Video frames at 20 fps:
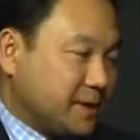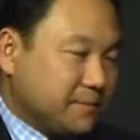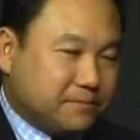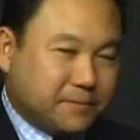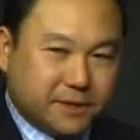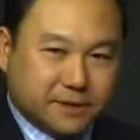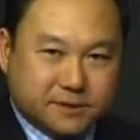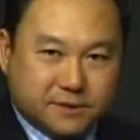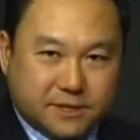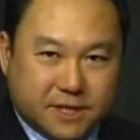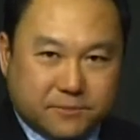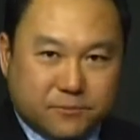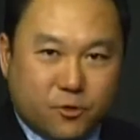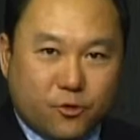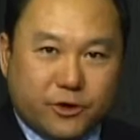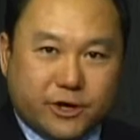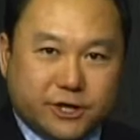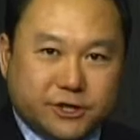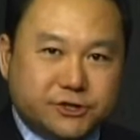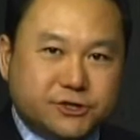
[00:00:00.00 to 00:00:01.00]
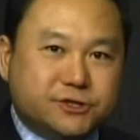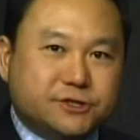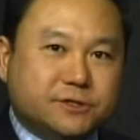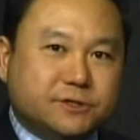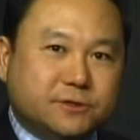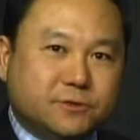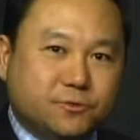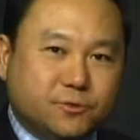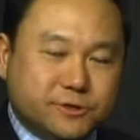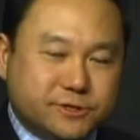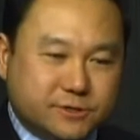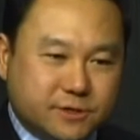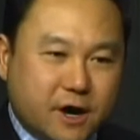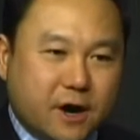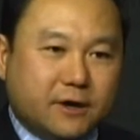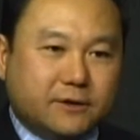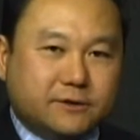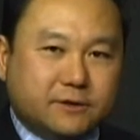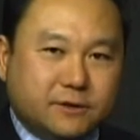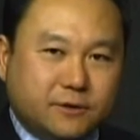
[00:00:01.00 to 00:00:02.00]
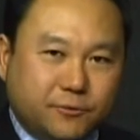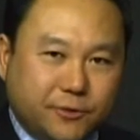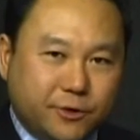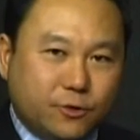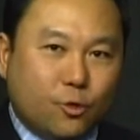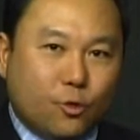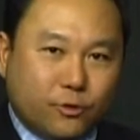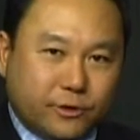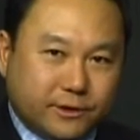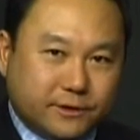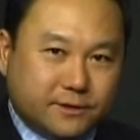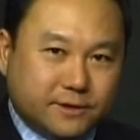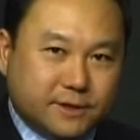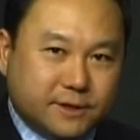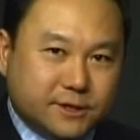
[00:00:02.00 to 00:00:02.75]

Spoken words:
but that mortgage was not recorded.